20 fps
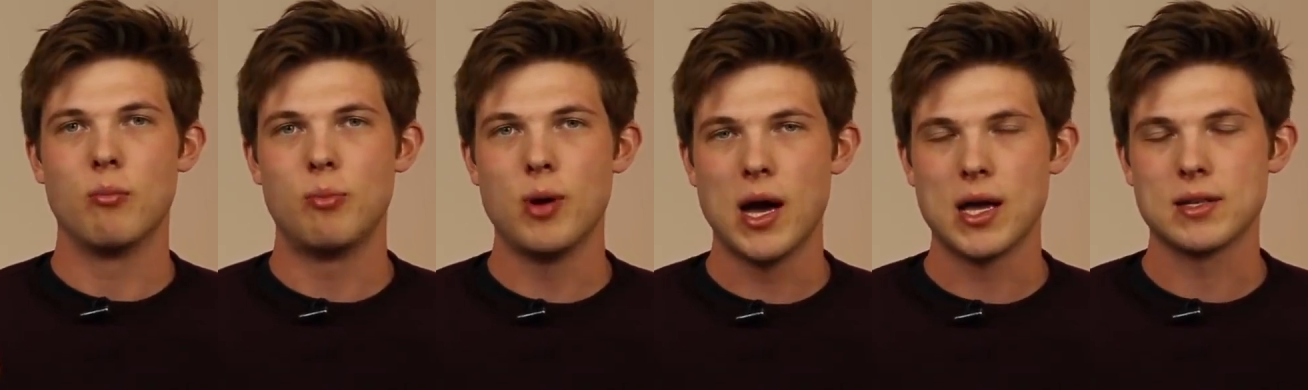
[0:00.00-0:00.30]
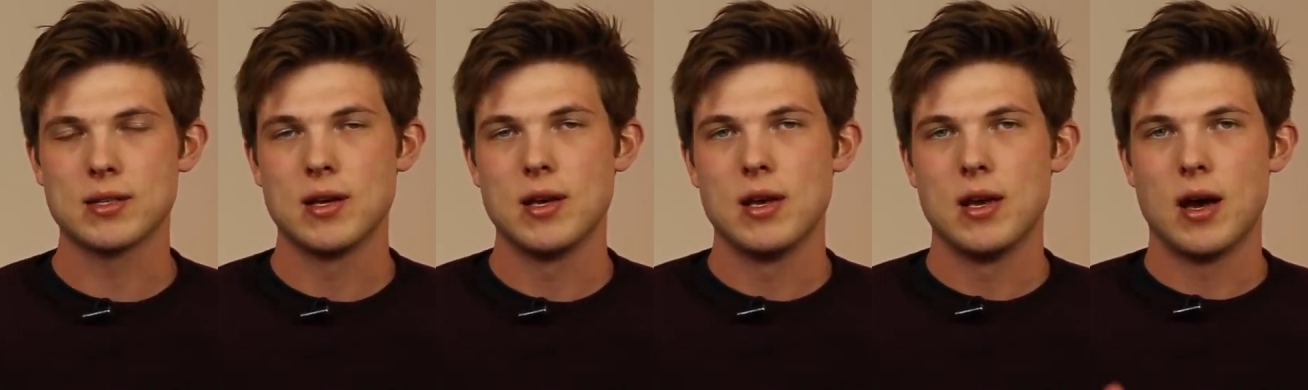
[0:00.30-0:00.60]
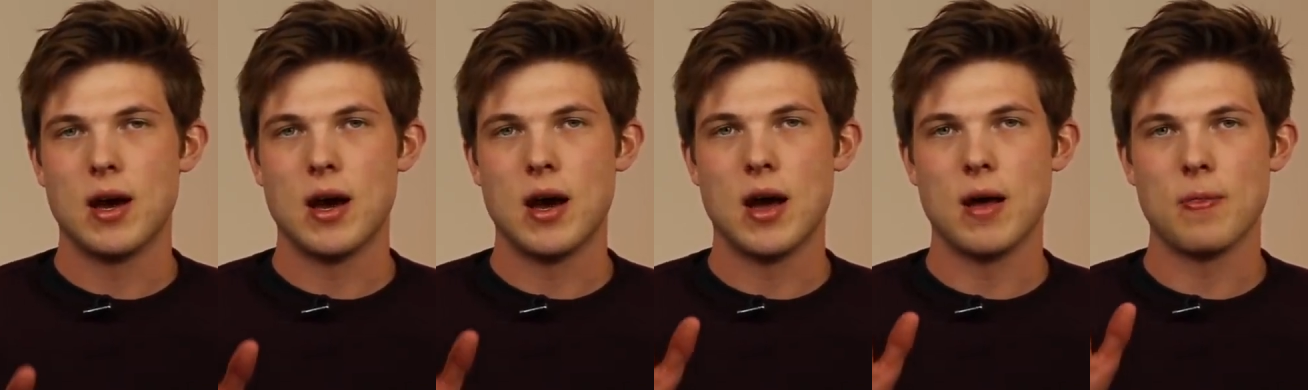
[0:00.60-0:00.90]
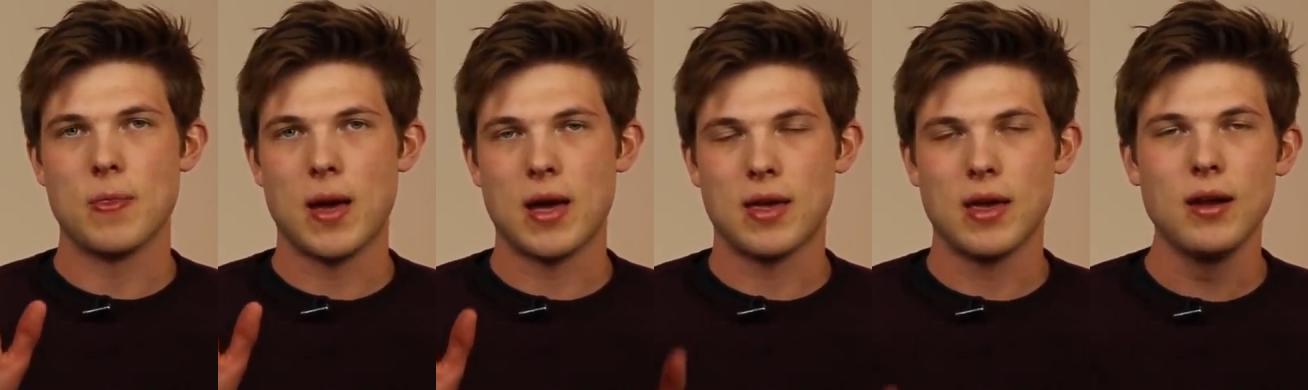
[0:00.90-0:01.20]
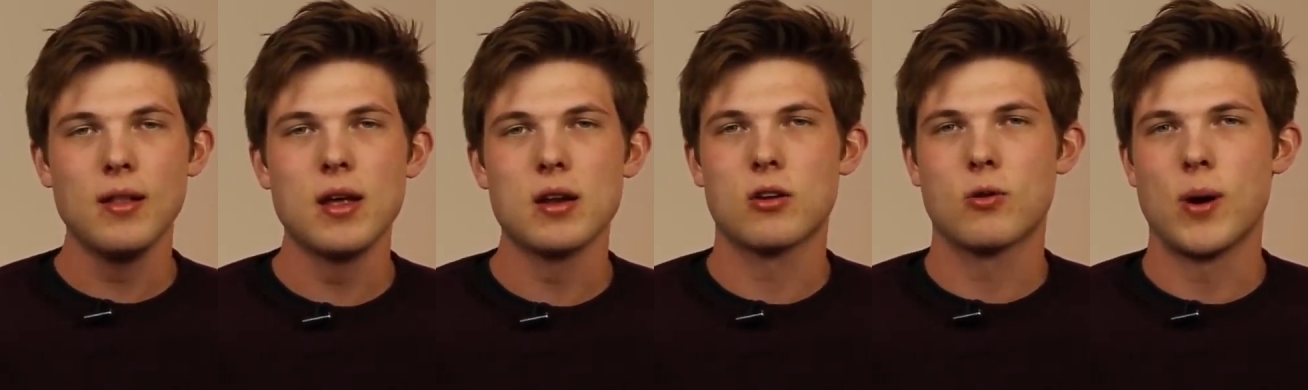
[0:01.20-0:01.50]
But I
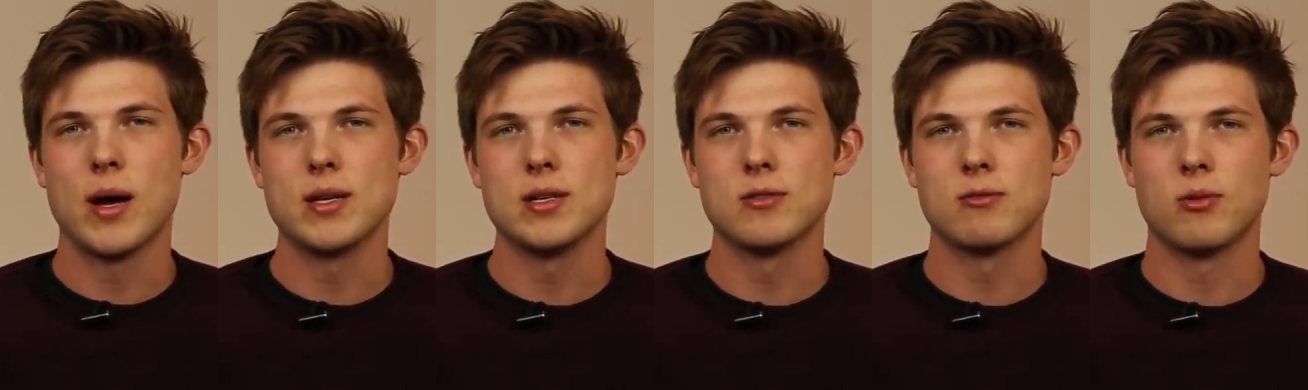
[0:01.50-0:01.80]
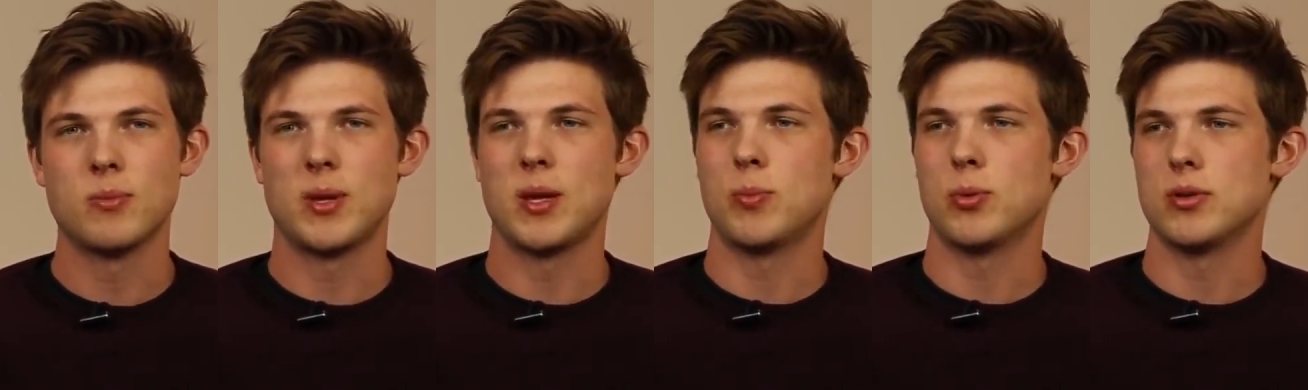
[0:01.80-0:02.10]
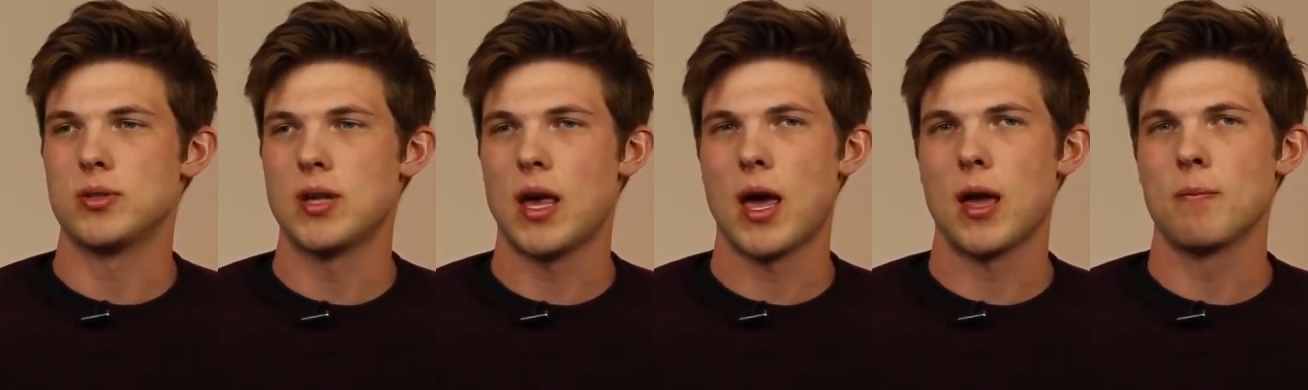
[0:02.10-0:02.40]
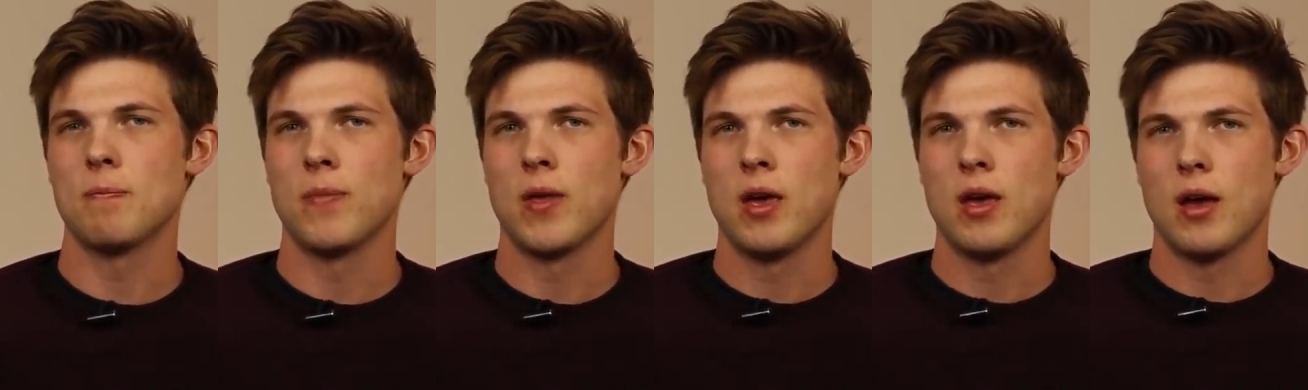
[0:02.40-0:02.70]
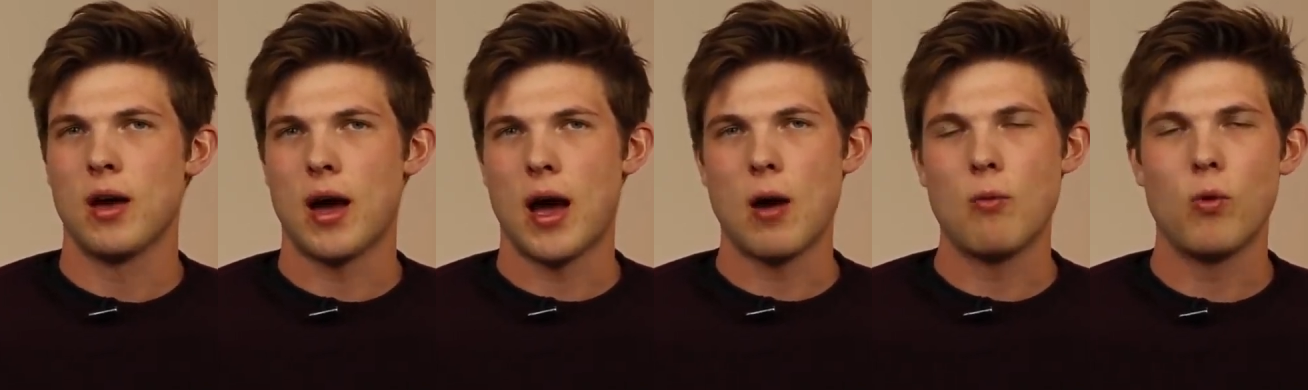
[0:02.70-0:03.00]
get a lot of questions from people saying,
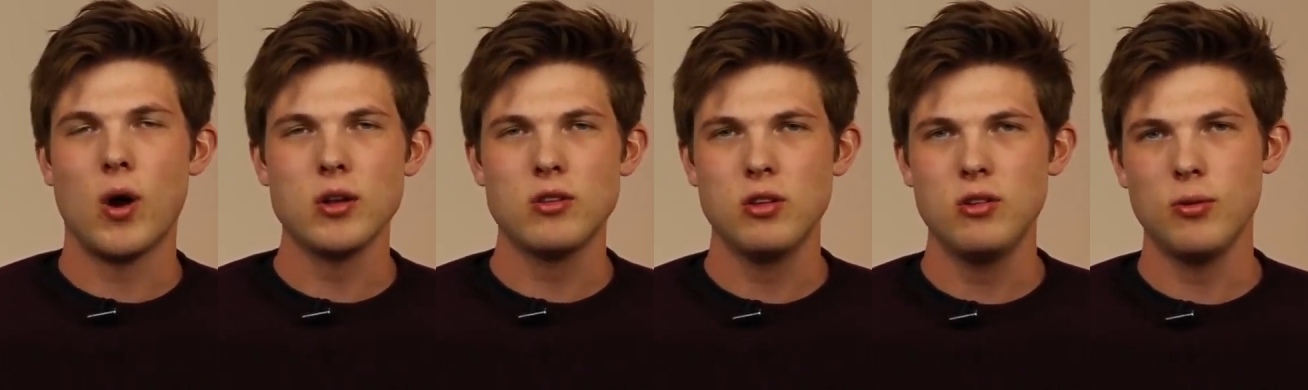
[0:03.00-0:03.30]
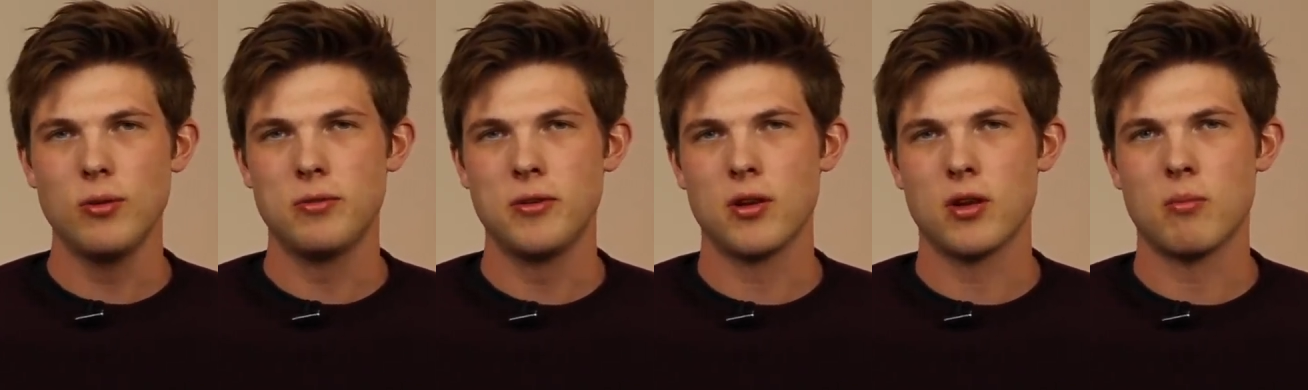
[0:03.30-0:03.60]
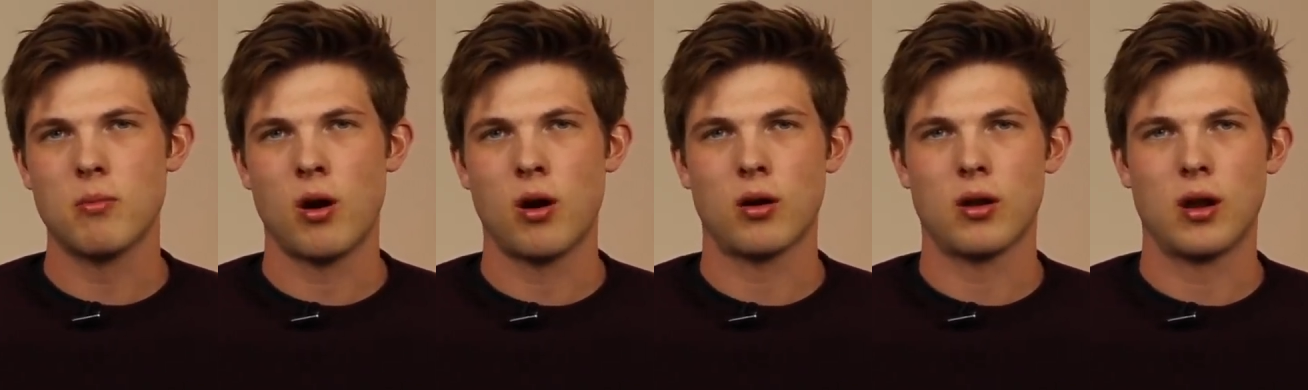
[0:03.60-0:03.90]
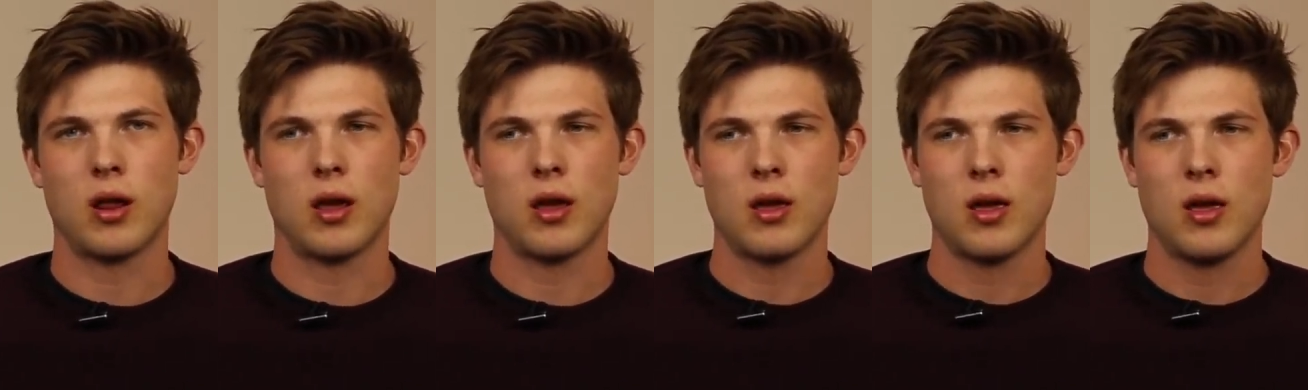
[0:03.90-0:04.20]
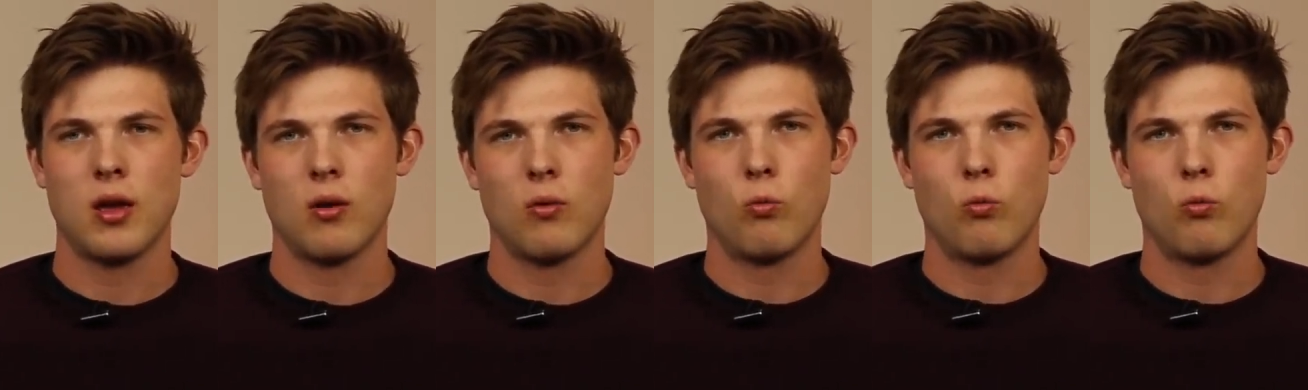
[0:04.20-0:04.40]
I want to do affiliate marketing.